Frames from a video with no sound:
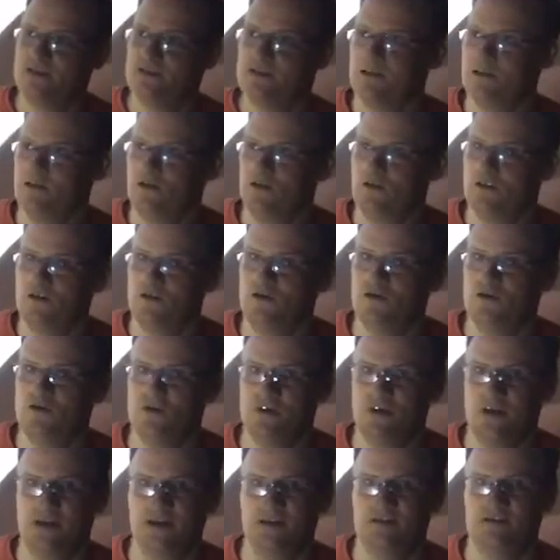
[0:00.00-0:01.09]
that you
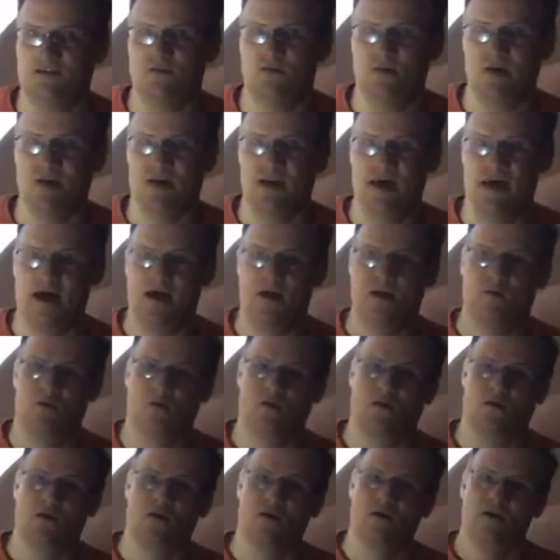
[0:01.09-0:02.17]
can't see right
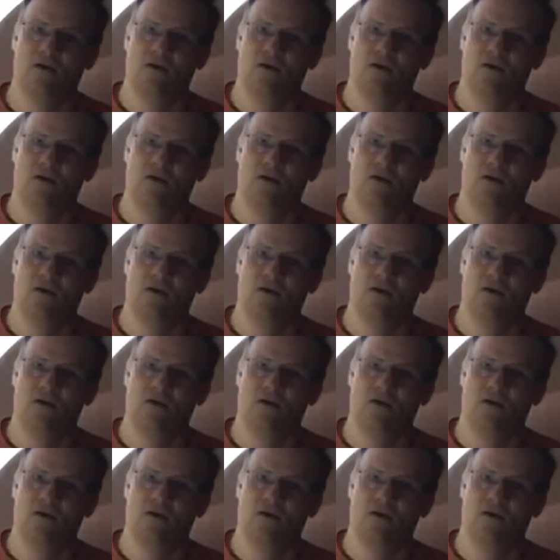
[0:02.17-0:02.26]
now,